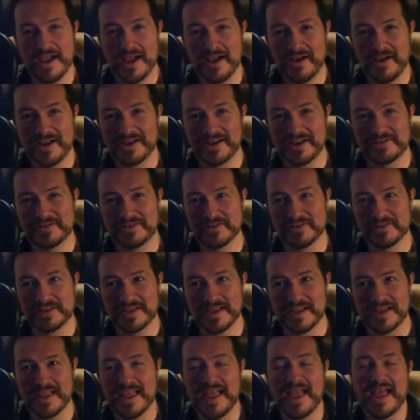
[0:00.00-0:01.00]
you how I introduce
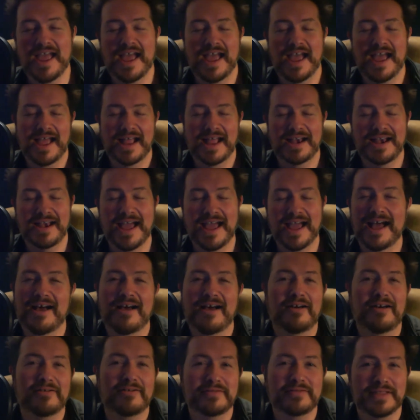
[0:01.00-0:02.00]
Nick. And
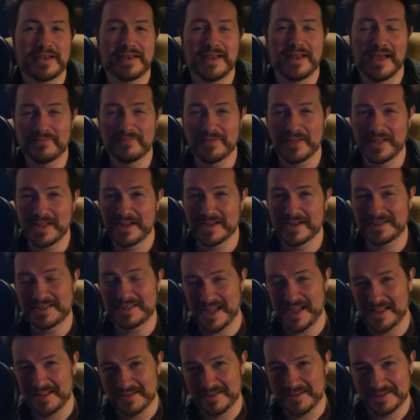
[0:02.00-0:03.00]
now, the lovely and
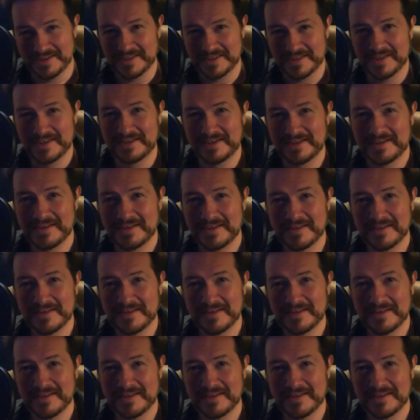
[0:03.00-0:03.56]
talented...